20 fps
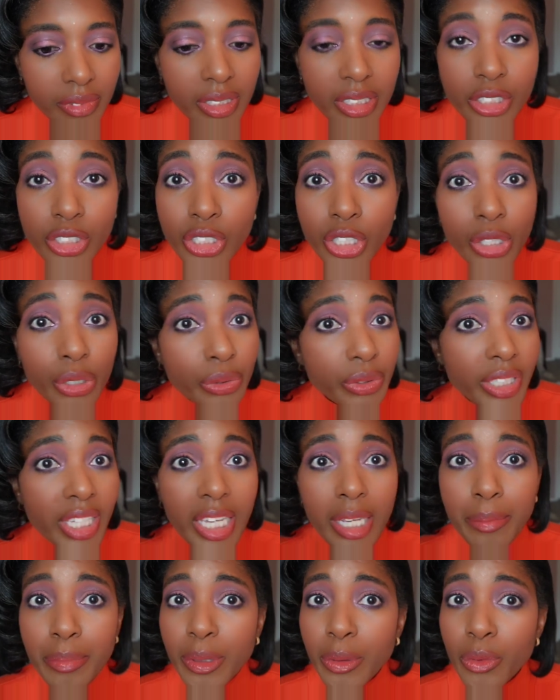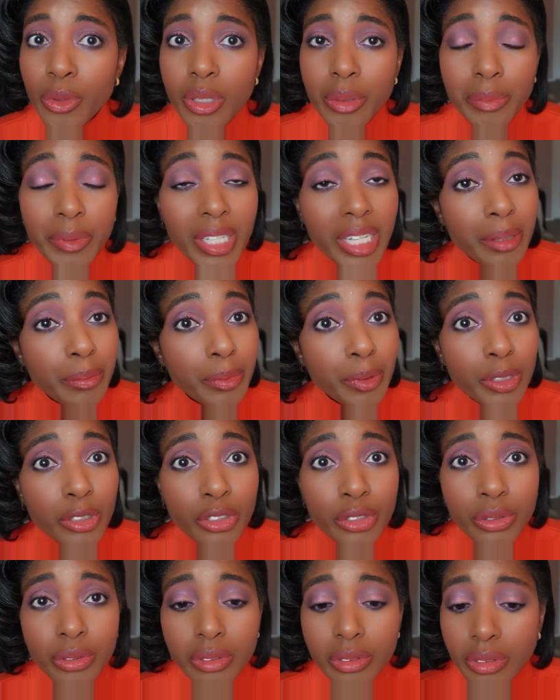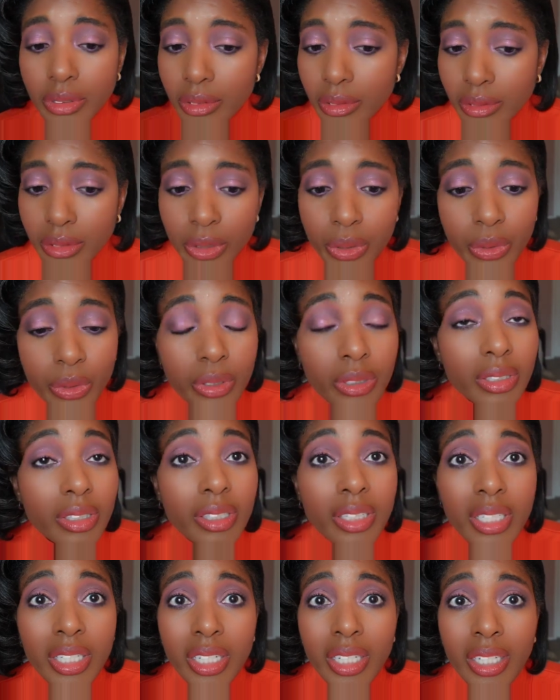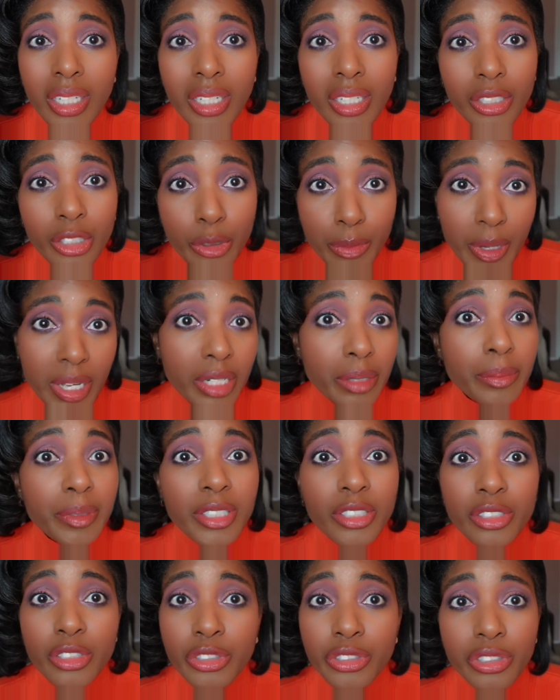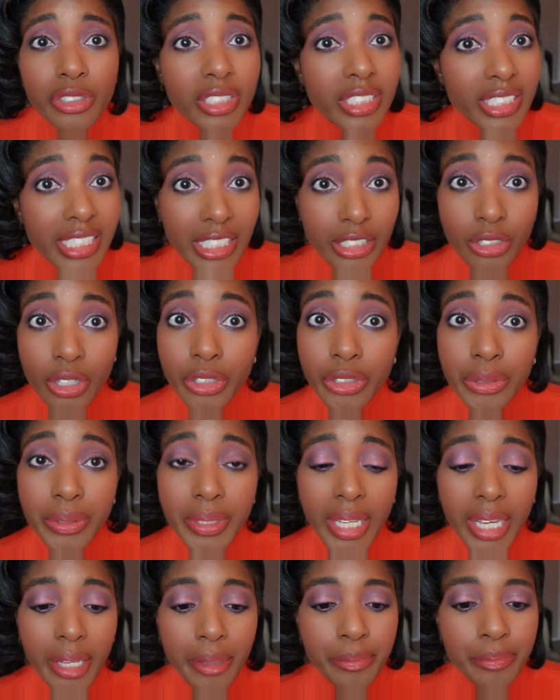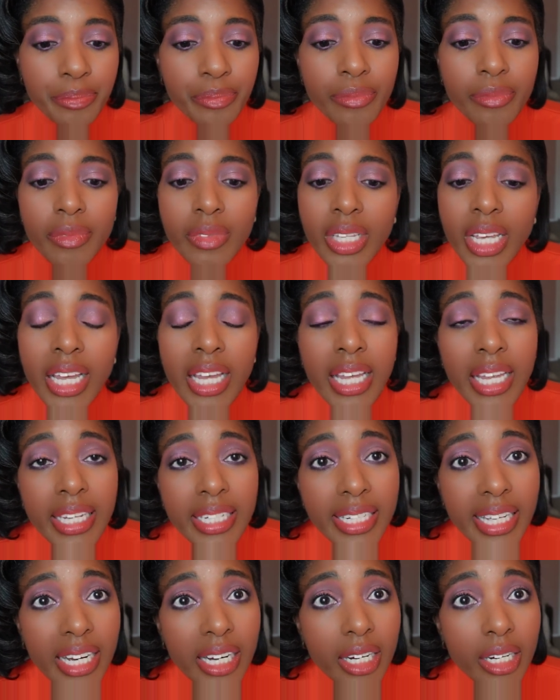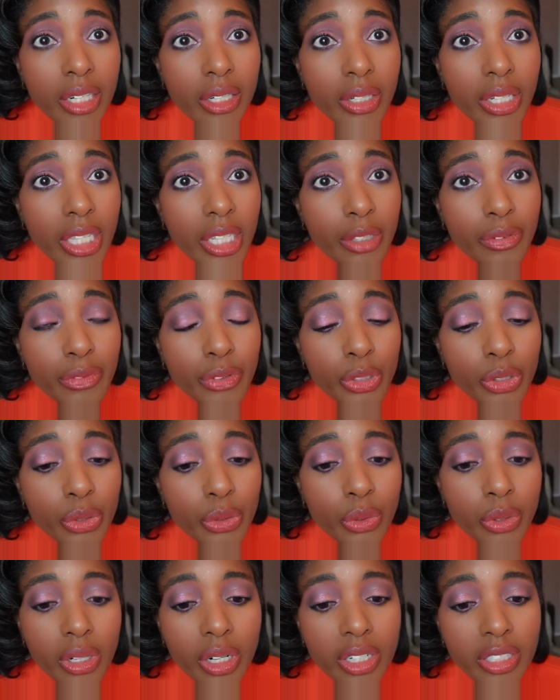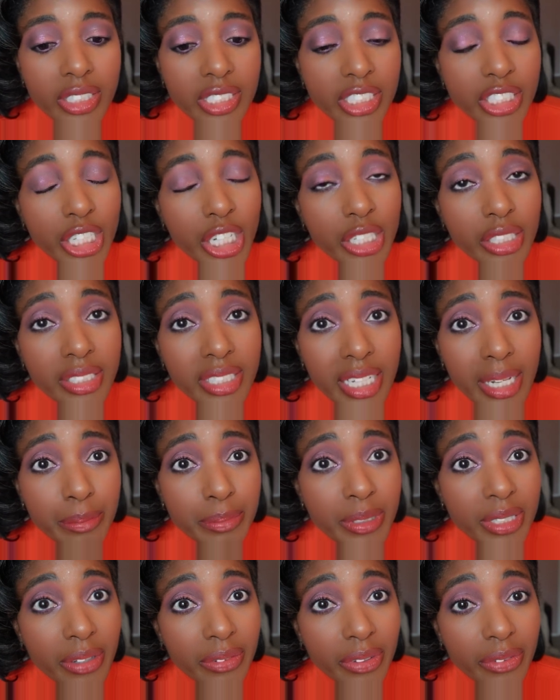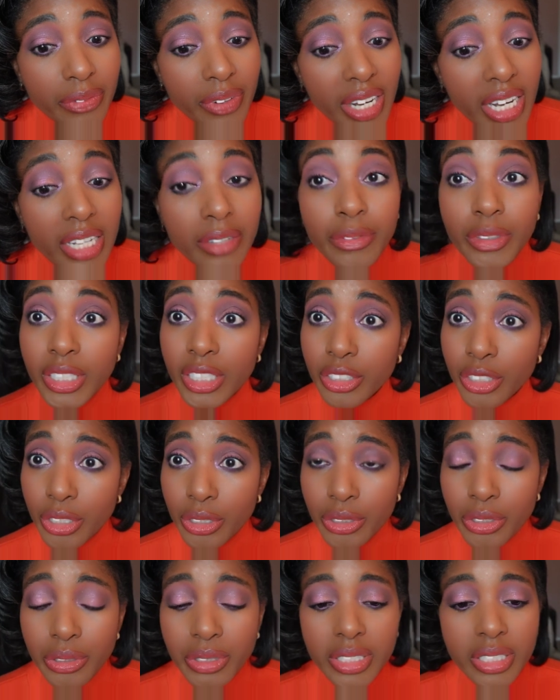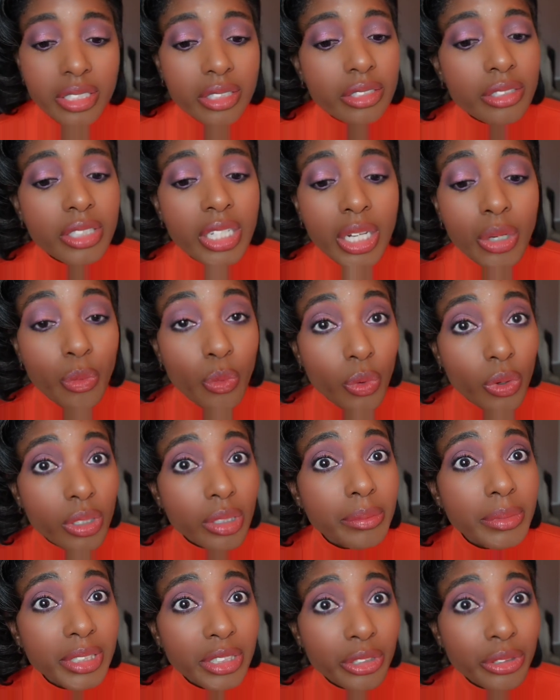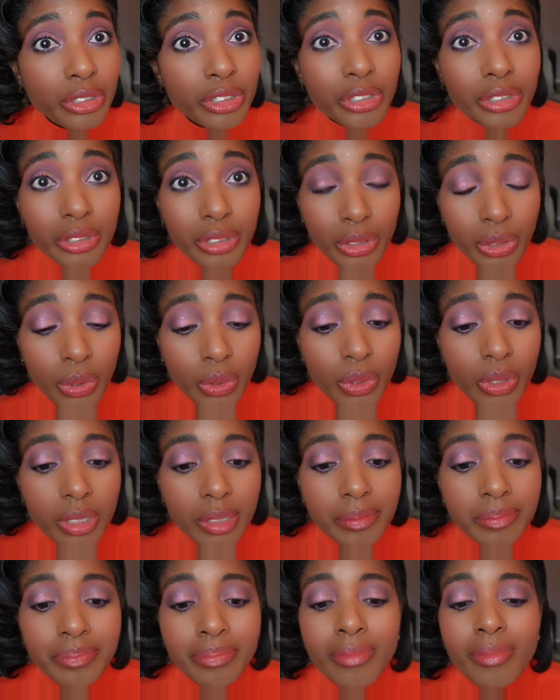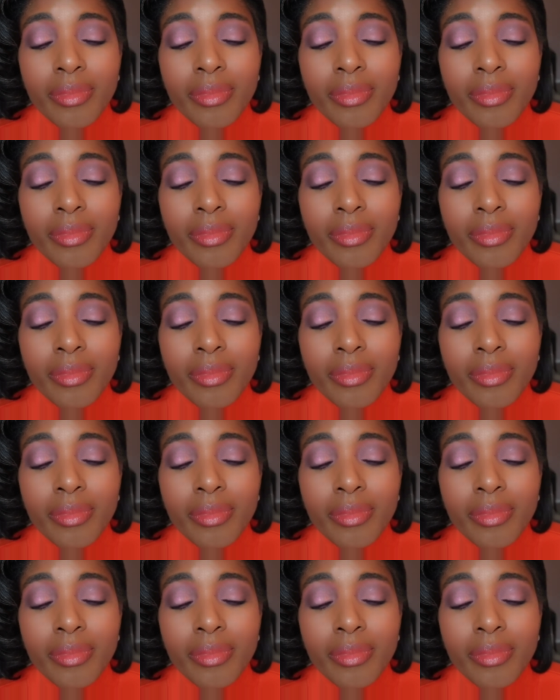So it can't be warm, can't be cool. You better be neutral because that's all you get. Now, if you are the shade Depth 75, you get two choices. You get warm and neutral, cool.